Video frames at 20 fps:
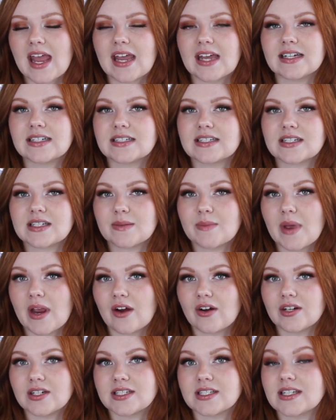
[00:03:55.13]
and
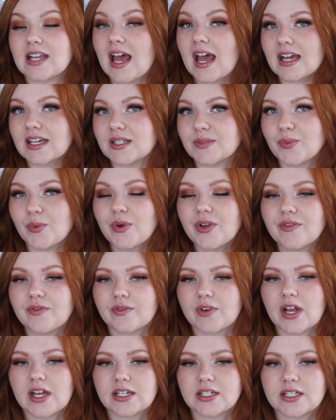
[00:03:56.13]
Tamara's
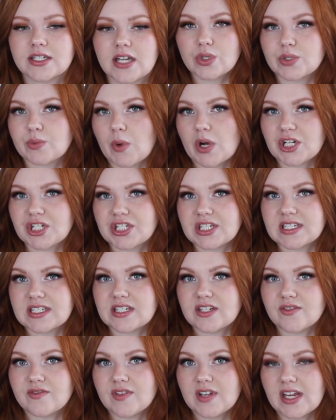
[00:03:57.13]
ex-boyfriend was watching
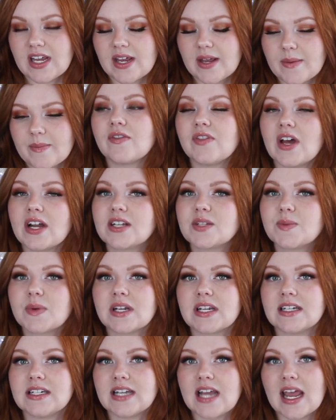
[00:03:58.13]
TV. And that is
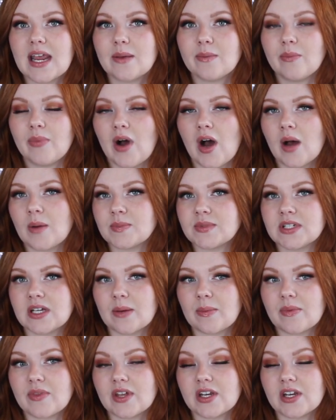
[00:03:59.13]
when a name popped up